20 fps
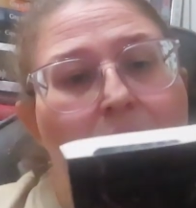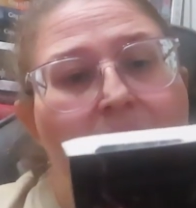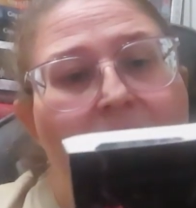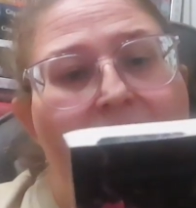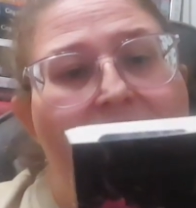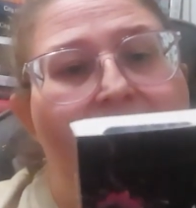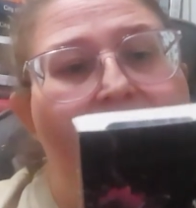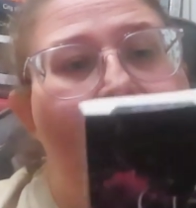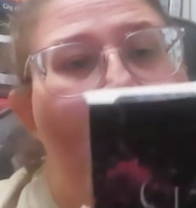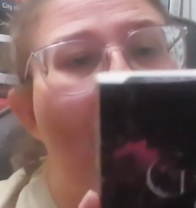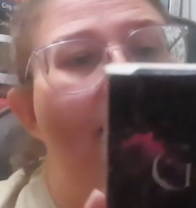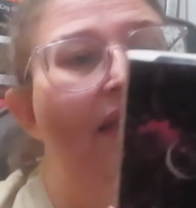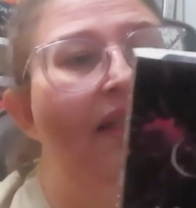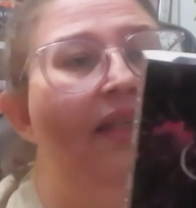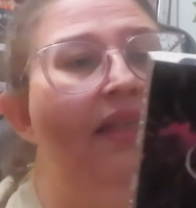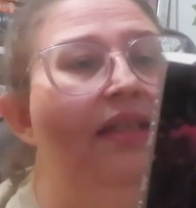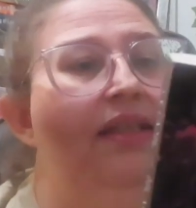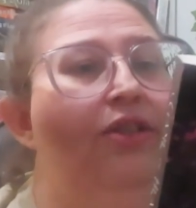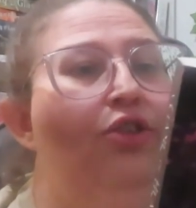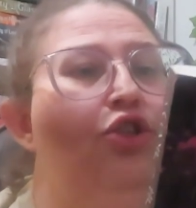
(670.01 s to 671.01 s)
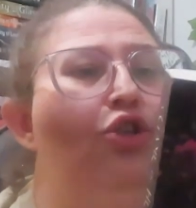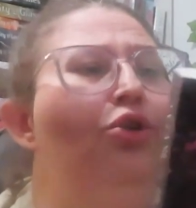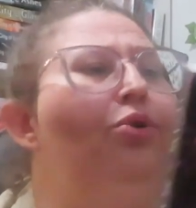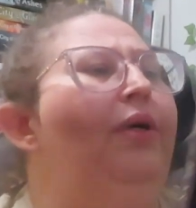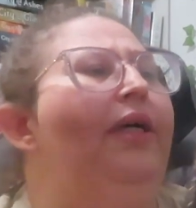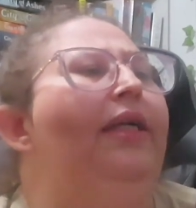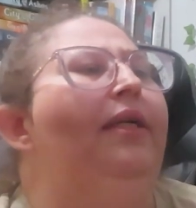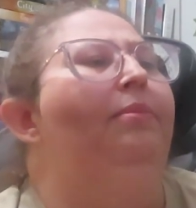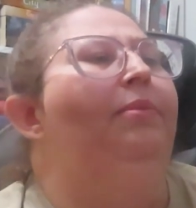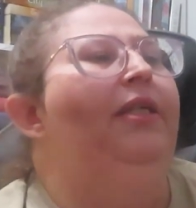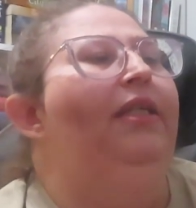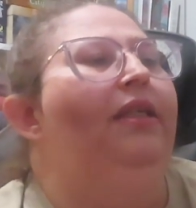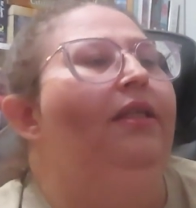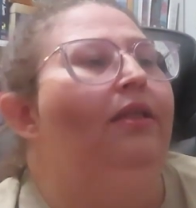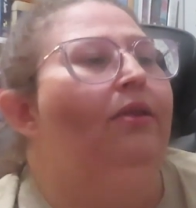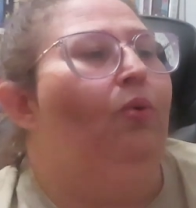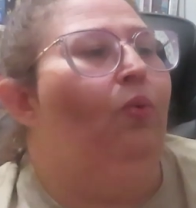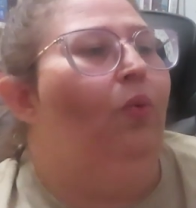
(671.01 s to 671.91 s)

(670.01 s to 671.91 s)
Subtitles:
This is 2 enemies,